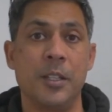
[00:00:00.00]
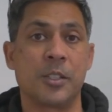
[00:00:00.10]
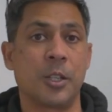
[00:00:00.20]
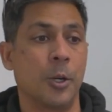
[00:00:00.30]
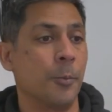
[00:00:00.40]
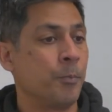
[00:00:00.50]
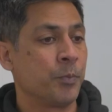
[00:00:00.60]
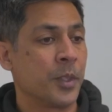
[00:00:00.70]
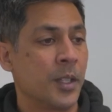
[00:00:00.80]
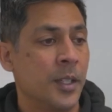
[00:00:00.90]
So
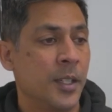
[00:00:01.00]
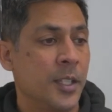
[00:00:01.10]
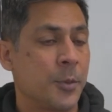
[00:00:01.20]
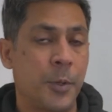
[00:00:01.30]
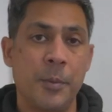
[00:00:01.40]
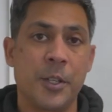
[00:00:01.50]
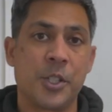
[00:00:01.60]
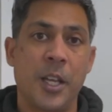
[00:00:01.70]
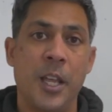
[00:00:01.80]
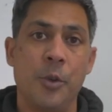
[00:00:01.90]
it's pretty much
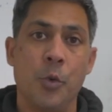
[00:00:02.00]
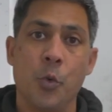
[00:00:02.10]
a